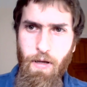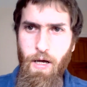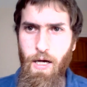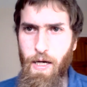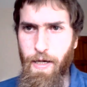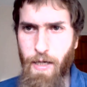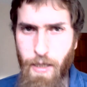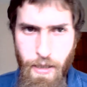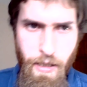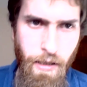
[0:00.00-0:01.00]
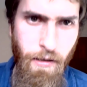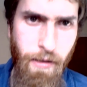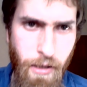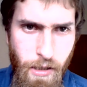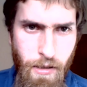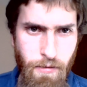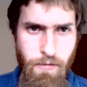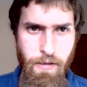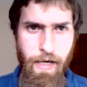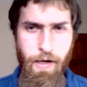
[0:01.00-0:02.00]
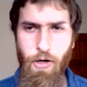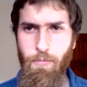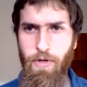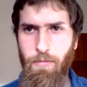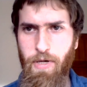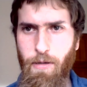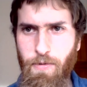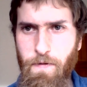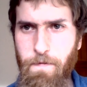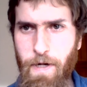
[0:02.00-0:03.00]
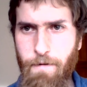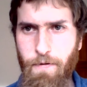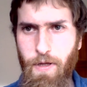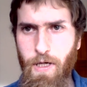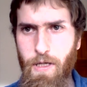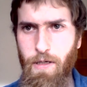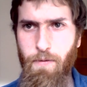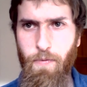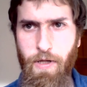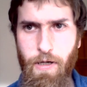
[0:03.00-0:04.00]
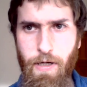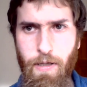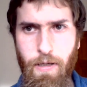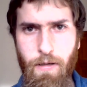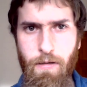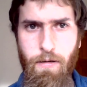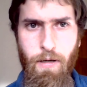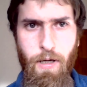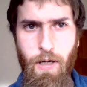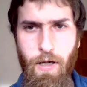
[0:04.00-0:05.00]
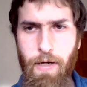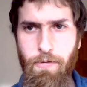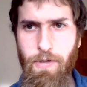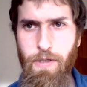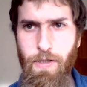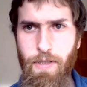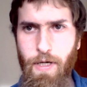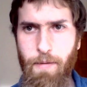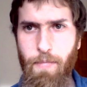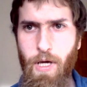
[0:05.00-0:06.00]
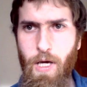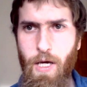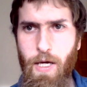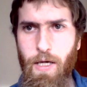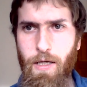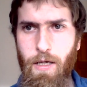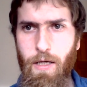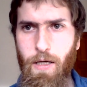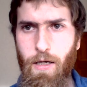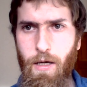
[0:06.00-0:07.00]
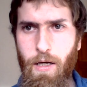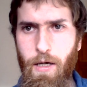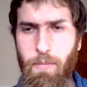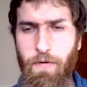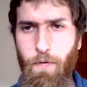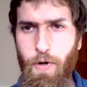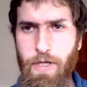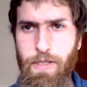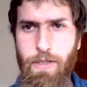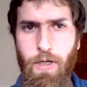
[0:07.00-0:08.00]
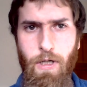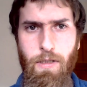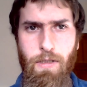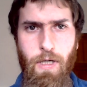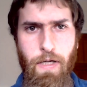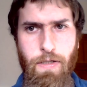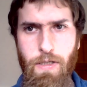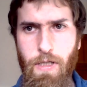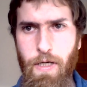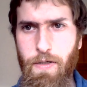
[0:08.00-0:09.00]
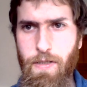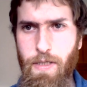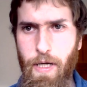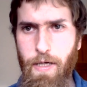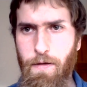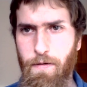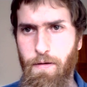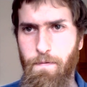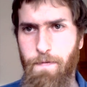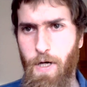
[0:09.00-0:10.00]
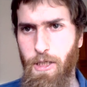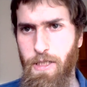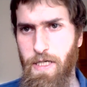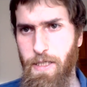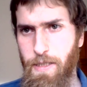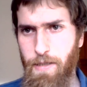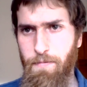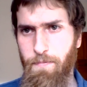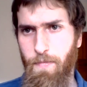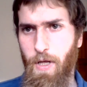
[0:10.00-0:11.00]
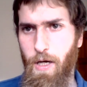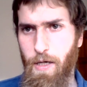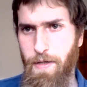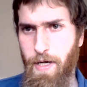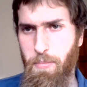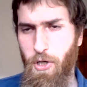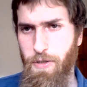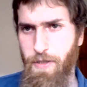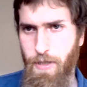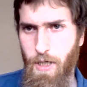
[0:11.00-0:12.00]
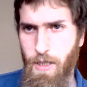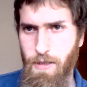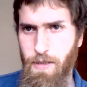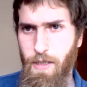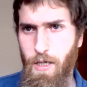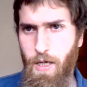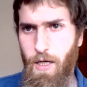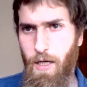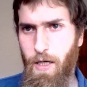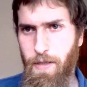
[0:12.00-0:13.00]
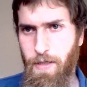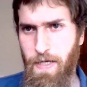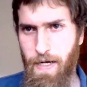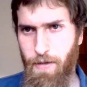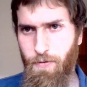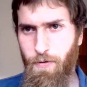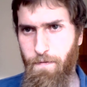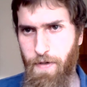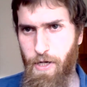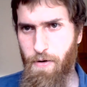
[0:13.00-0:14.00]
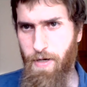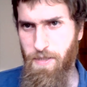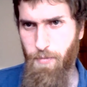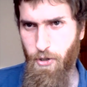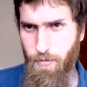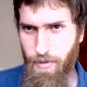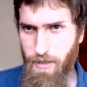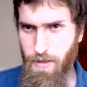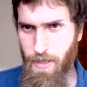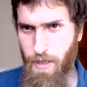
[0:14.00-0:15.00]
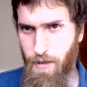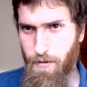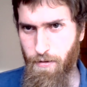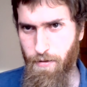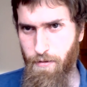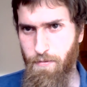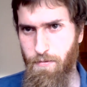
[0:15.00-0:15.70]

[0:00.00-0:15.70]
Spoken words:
I hope I'll be able to fit everything in and without any errors this time. Before I start, I'd just like to say the Varg teaser that I posted last, the Neanderthal video I spoke about in the